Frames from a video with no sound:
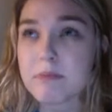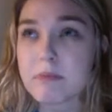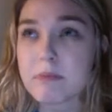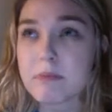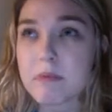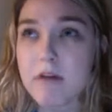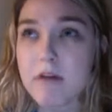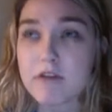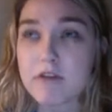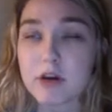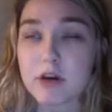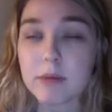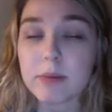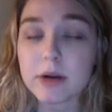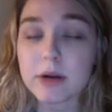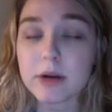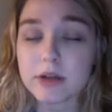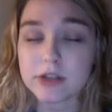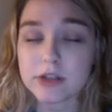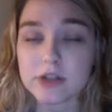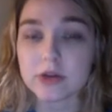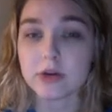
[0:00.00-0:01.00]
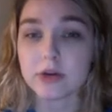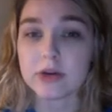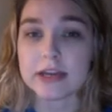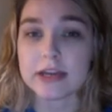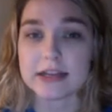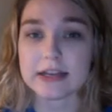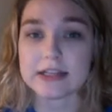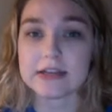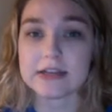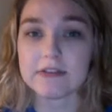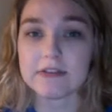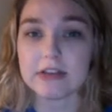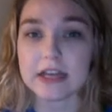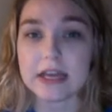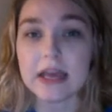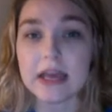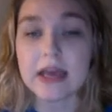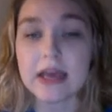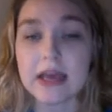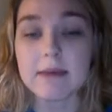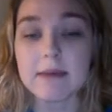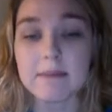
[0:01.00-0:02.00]
of your personal creativity
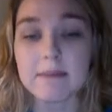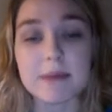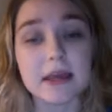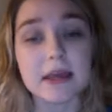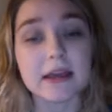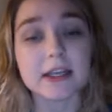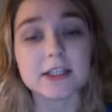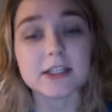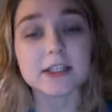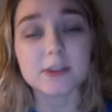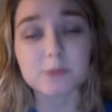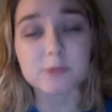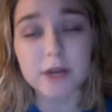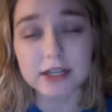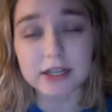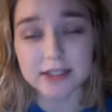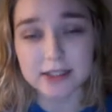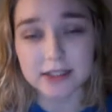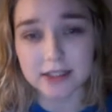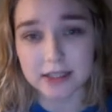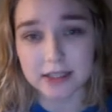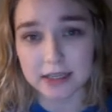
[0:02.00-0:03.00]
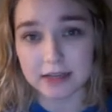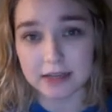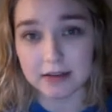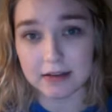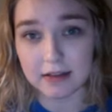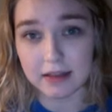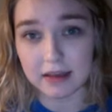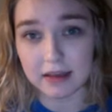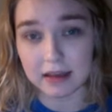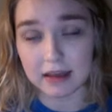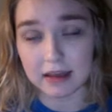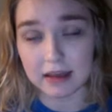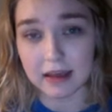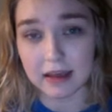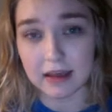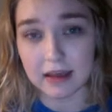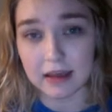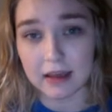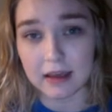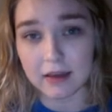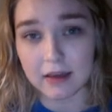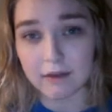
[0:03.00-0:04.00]
being expressed in the
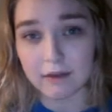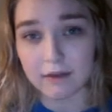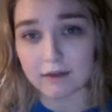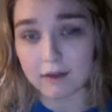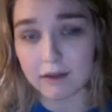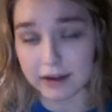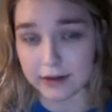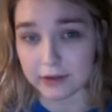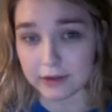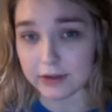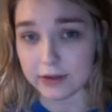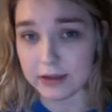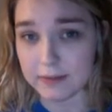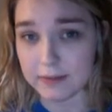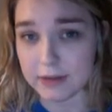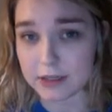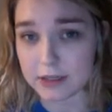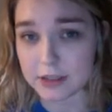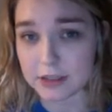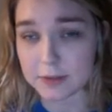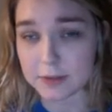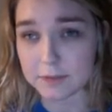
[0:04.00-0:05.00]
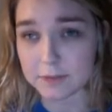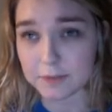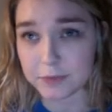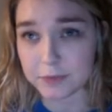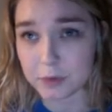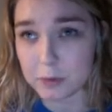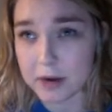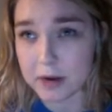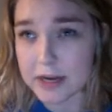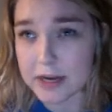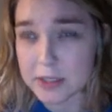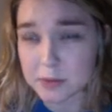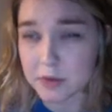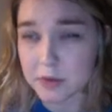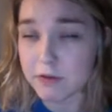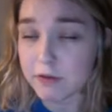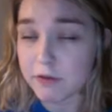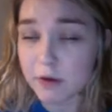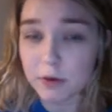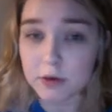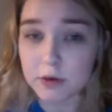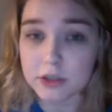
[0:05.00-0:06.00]
final image. Whereas with
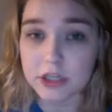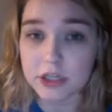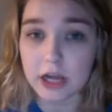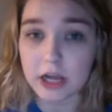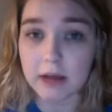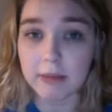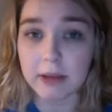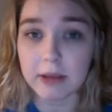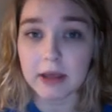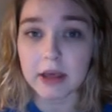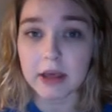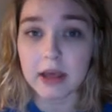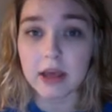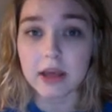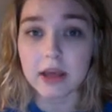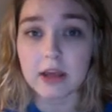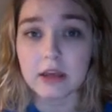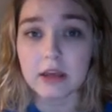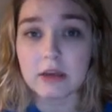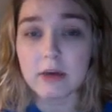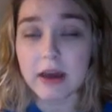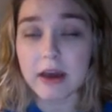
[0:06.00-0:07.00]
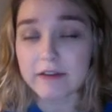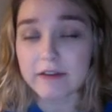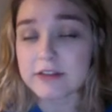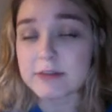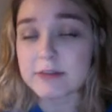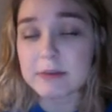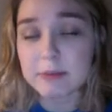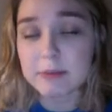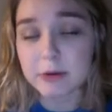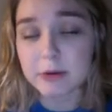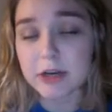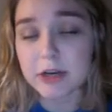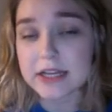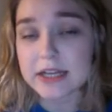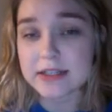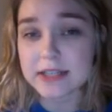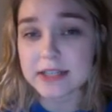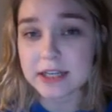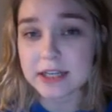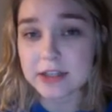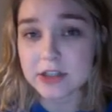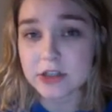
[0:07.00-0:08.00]
Photoshop, you have to be pretty
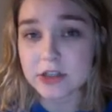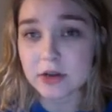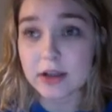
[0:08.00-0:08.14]
intentional